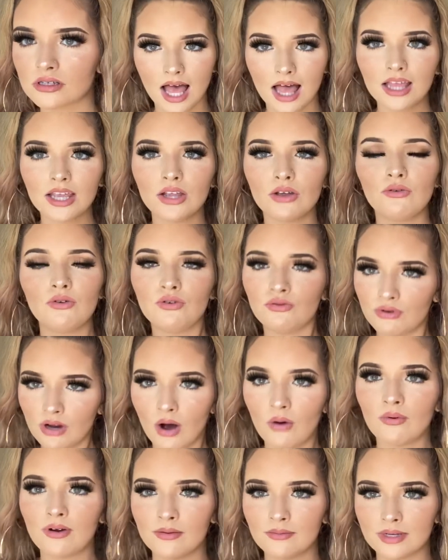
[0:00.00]
I'm telling you, you
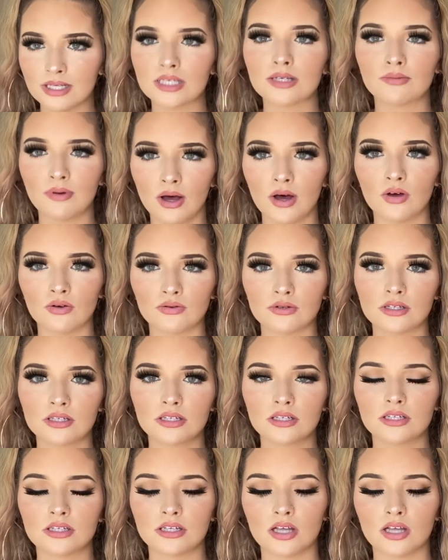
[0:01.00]
don't want to miss a post.